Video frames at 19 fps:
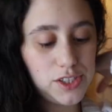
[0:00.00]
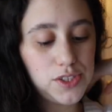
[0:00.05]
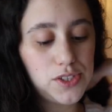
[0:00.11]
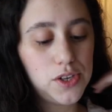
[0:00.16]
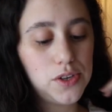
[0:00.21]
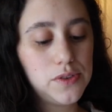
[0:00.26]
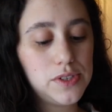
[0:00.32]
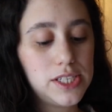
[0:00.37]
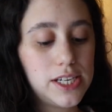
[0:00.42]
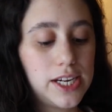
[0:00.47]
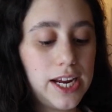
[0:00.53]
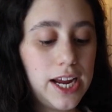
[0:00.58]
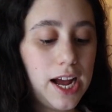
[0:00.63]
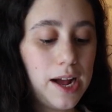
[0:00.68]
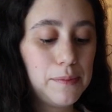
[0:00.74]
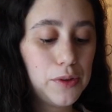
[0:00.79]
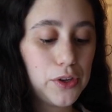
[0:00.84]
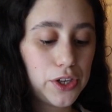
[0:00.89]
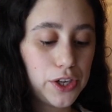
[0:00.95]
so today
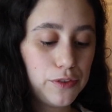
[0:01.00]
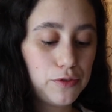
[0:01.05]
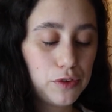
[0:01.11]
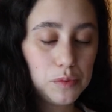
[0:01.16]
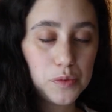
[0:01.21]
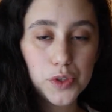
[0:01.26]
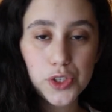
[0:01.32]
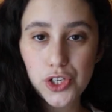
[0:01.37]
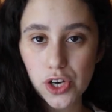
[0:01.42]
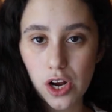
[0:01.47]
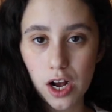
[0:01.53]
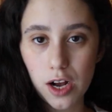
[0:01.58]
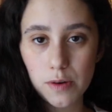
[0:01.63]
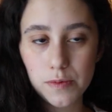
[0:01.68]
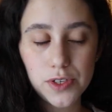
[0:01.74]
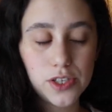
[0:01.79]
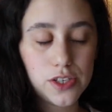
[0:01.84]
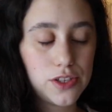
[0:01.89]
I'm looking for more jobs.